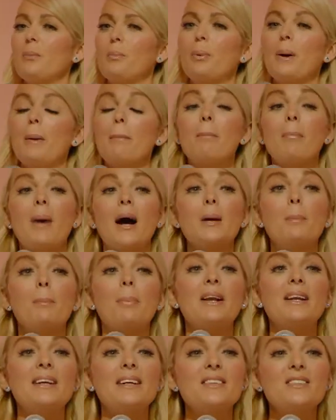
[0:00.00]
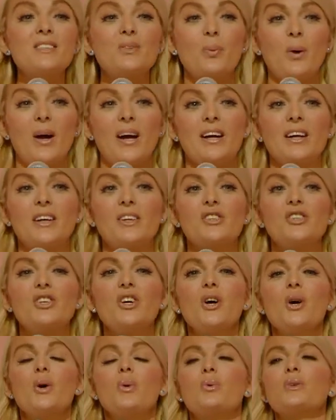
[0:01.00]
but my police wage
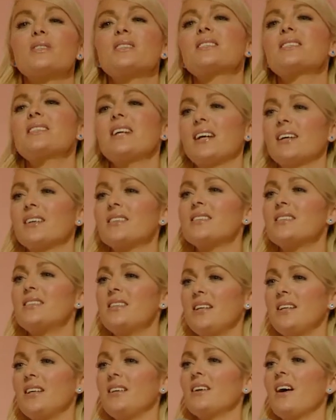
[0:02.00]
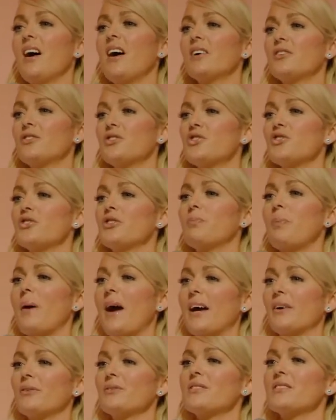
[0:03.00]
was
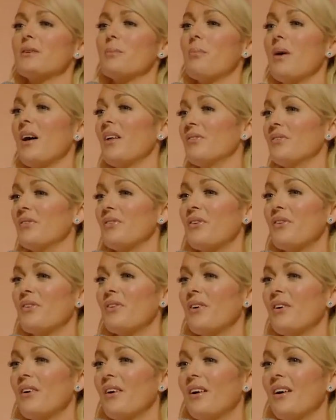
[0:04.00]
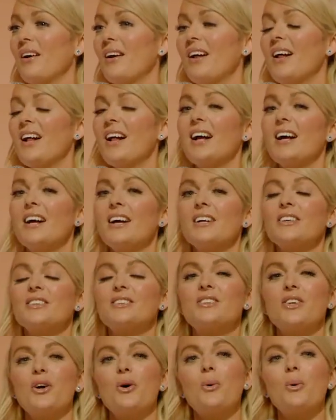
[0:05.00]
£1,600 a month.
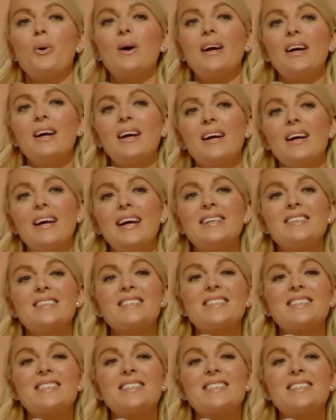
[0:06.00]
So in